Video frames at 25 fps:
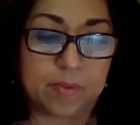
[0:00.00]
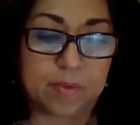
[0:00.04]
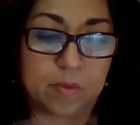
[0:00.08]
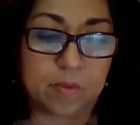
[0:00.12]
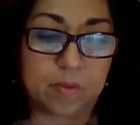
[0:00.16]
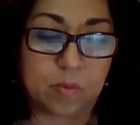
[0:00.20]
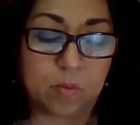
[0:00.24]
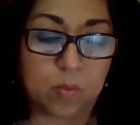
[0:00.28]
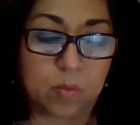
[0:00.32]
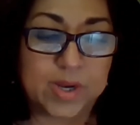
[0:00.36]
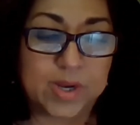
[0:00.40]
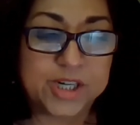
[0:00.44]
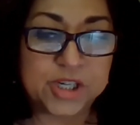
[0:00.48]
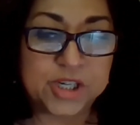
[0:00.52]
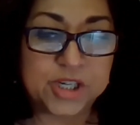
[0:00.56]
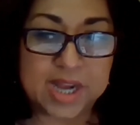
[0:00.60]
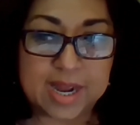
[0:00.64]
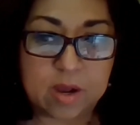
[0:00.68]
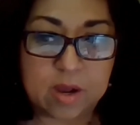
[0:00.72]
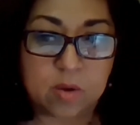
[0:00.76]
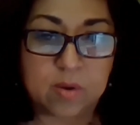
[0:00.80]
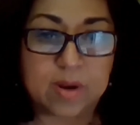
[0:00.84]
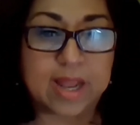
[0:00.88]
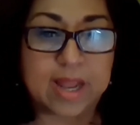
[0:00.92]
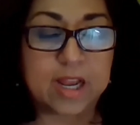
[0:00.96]
reach
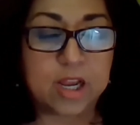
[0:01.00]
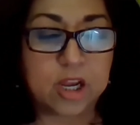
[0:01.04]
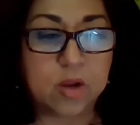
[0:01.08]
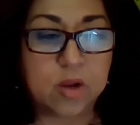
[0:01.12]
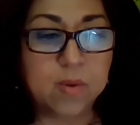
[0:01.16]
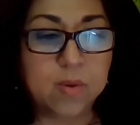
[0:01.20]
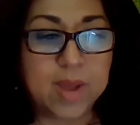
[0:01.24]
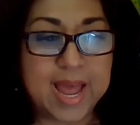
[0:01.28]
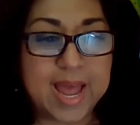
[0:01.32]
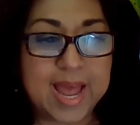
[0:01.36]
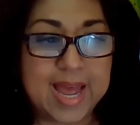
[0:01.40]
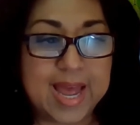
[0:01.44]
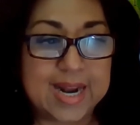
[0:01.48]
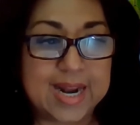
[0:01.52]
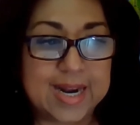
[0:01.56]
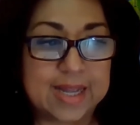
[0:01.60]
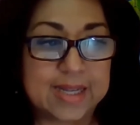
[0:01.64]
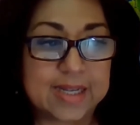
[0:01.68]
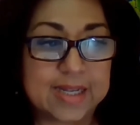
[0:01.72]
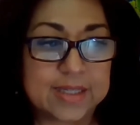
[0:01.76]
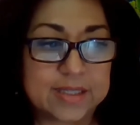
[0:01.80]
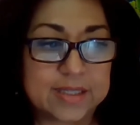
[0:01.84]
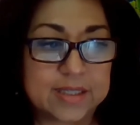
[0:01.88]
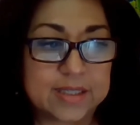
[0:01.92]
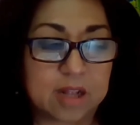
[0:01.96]
out, you
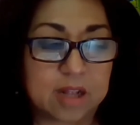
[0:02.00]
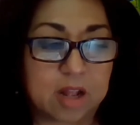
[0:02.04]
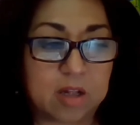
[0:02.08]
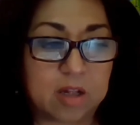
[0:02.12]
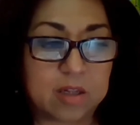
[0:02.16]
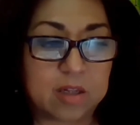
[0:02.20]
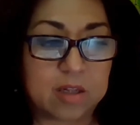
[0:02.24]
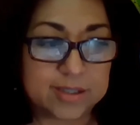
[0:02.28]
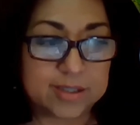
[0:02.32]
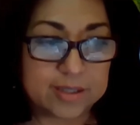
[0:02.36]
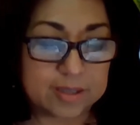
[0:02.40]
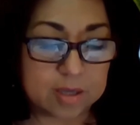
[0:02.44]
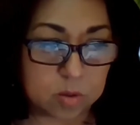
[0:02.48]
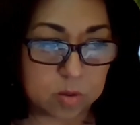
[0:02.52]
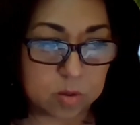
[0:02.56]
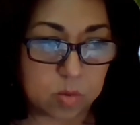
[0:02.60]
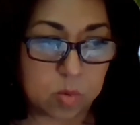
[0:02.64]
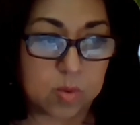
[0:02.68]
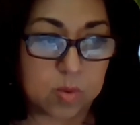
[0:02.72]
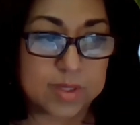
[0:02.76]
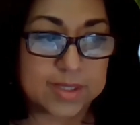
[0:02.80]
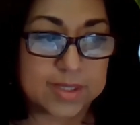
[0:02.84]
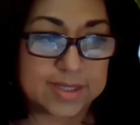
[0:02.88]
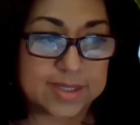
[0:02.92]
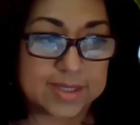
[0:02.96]
had
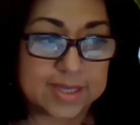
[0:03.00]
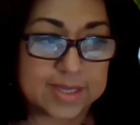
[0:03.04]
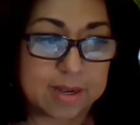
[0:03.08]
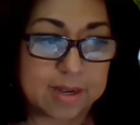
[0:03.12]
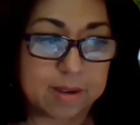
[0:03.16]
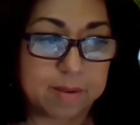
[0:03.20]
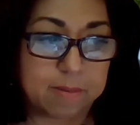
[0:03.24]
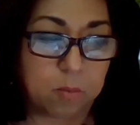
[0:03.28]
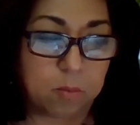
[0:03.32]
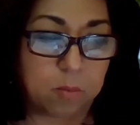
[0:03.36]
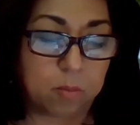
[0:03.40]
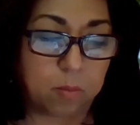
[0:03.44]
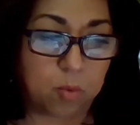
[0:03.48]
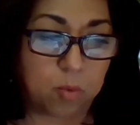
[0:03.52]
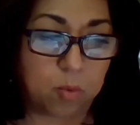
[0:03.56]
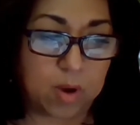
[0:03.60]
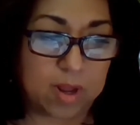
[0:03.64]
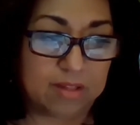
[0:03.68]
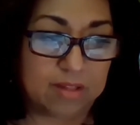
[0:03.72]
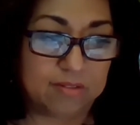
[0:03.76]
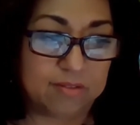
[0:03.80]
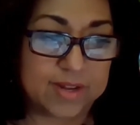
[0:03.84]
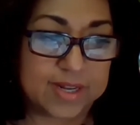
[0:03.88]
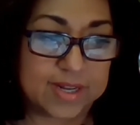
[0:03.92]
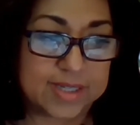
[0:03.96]
also some
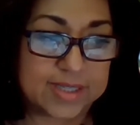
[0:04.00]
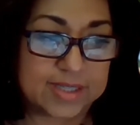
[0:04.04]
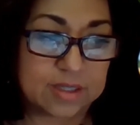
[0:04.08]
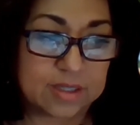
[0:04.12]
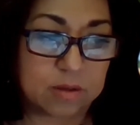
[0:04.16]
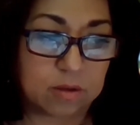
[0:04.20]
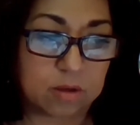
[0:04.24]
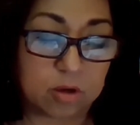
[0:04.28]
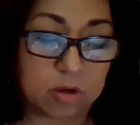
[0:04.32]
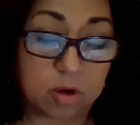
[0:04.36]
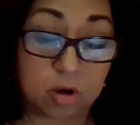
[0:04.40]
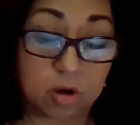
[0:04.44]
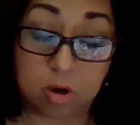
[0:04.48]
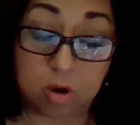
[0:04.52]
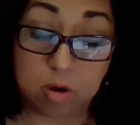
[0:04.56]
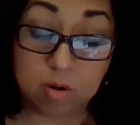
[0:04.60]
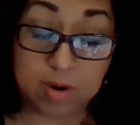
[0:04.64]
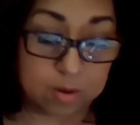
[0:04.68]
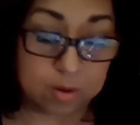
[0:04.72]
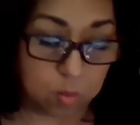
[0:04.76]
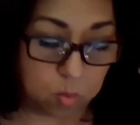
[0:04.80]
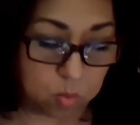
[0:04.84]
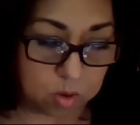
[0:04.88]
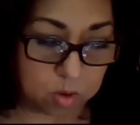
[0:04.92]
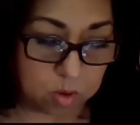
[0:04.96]
relevant
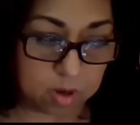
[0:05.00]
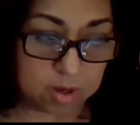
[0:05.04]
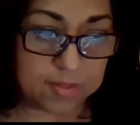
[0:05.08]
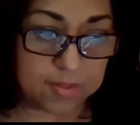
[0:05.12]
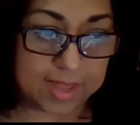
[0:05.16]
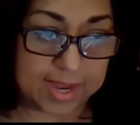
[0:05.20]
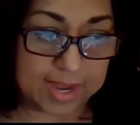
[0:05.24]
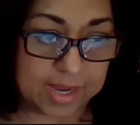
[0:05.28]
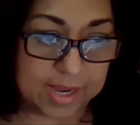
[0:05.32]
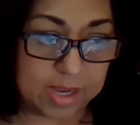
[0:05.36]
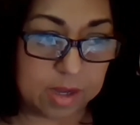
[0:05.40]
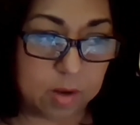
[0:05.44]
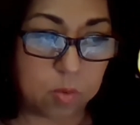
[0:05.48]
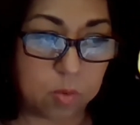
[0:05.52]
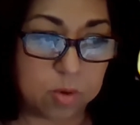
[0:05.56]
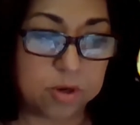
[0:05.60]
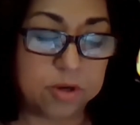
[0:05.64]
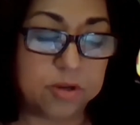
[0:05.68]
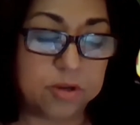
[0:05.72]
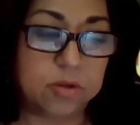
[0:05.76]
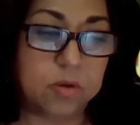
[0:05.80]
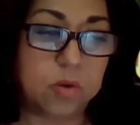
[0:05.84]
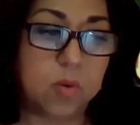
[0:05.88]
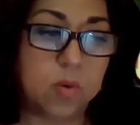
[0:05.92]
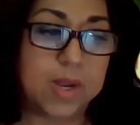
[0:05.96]
current work that you are
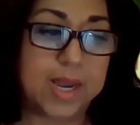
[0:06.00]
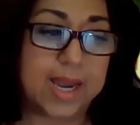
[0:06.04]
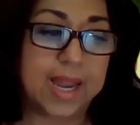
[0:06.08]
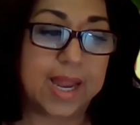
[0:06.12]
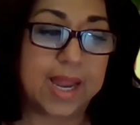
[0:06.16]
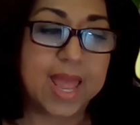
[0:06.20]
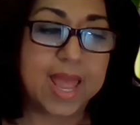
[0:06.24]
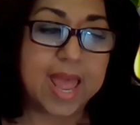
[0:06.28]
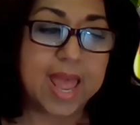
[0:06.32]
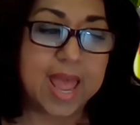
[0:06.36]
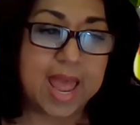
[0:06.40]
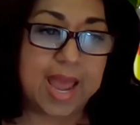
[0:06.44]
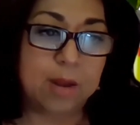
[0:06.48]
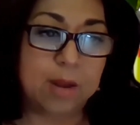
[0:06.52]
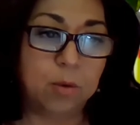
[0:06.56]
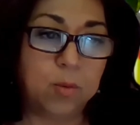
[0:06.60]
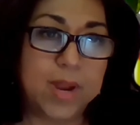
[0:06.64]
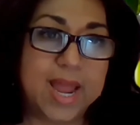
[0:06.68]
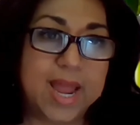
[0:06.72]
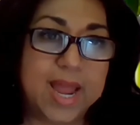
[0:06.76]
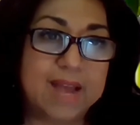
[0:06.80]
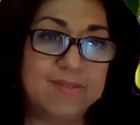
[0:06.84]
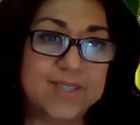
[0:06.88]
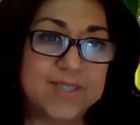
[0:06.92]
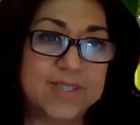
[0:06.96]
doing, and
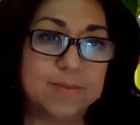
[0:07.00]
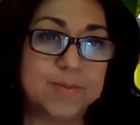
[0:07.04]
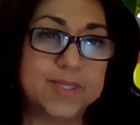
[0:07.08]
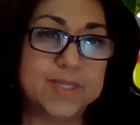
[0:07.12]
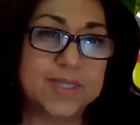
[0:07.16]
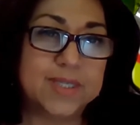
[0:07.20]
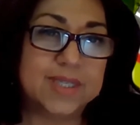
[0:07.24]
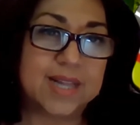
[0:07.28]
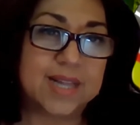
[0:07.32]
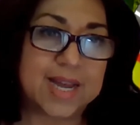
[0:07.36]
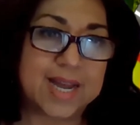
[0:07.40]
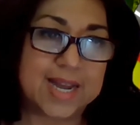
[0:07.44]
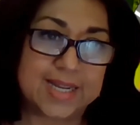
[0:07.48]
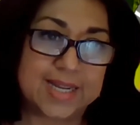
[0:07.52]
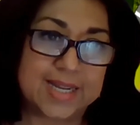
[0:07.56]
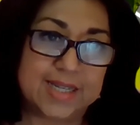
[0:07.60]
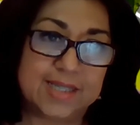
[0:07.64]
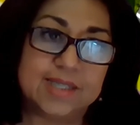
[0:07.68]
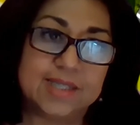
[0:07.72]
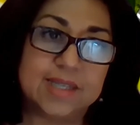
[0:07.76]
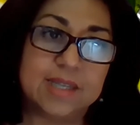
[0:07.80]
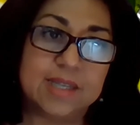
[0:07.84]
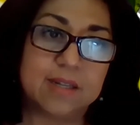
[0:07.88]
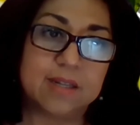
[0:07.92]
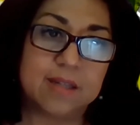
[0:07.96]
we have some
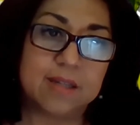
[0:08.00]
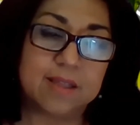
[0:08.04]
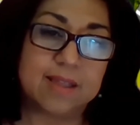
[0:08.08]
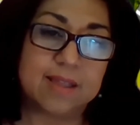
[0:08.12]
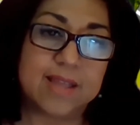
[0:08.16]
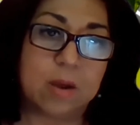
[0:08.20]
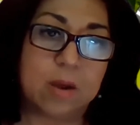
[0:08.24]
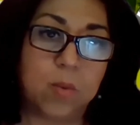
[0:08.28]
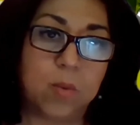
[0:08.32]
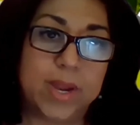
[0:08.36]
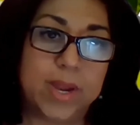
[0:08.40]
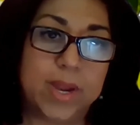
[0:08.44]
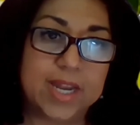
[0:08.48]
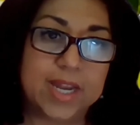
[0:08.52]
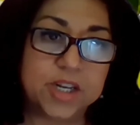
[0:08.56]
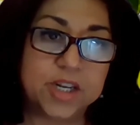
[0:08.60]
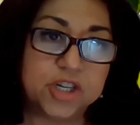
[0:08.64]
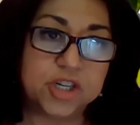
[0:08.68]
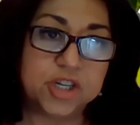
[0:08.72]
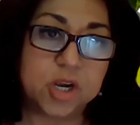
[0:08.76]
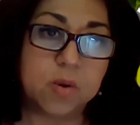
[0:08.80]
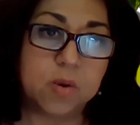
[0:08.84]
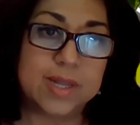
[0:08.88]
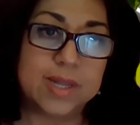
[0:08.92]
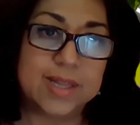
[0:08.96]
slides that we can
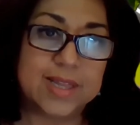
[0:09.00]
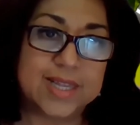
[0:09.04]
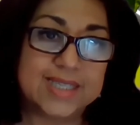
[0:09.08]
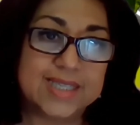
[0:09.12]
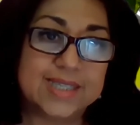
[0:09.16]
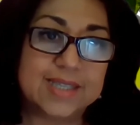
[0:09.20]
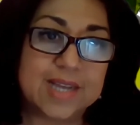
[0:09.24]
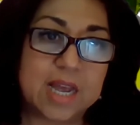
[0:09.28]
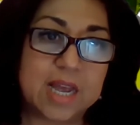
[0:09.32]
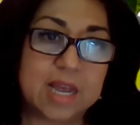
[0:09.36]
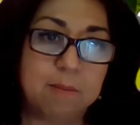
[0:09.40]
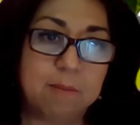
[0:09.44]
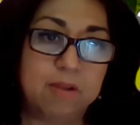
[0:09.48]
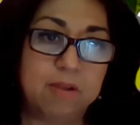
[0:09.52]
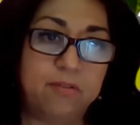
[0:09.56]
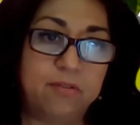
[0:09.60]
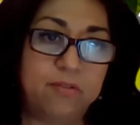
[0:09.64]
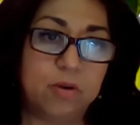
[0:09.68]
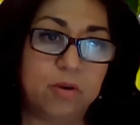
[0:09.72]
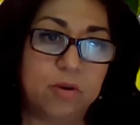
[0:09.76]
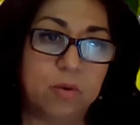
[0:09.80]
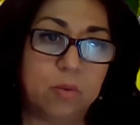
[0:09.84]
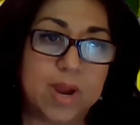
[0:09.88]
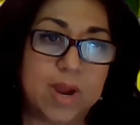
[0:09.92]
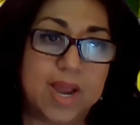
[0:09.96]
show at this time if
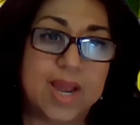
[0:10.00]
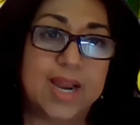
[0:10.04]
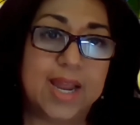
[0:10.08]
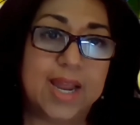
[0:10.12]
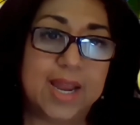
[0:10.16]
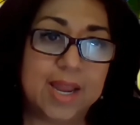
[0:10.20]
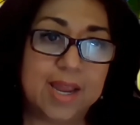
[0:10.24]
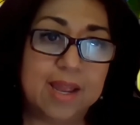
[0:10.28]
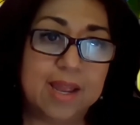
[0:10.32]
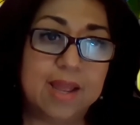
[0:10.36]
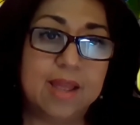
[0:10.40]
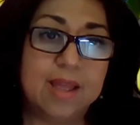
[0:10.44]
you're ready.